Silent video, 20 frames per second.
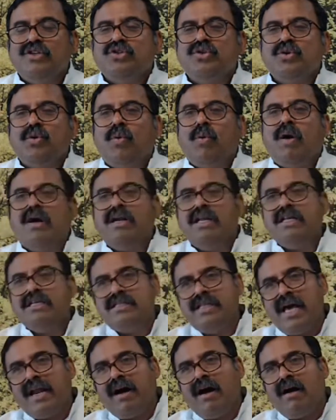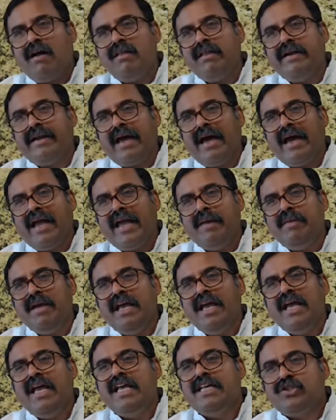So what is there all the
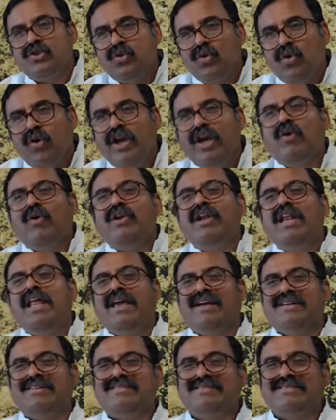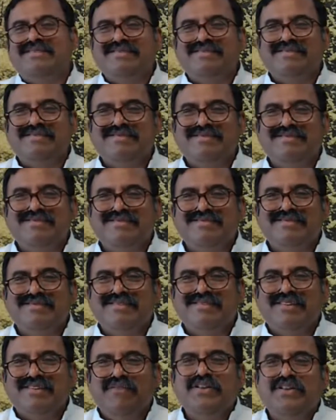time is knowing only,
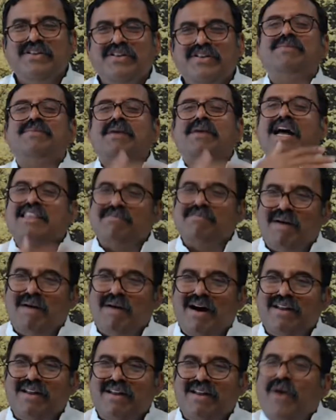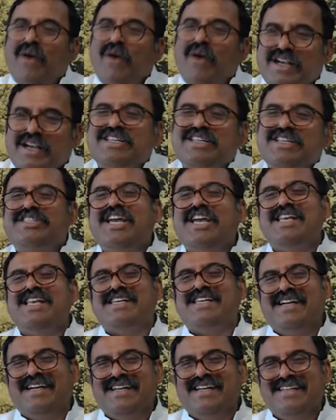which is Atma. Knowing doesn't
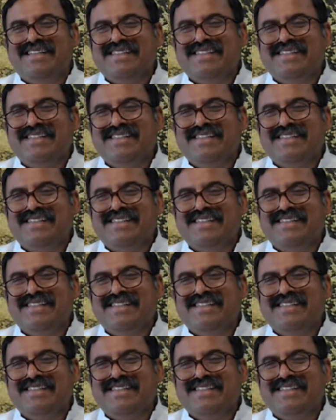change.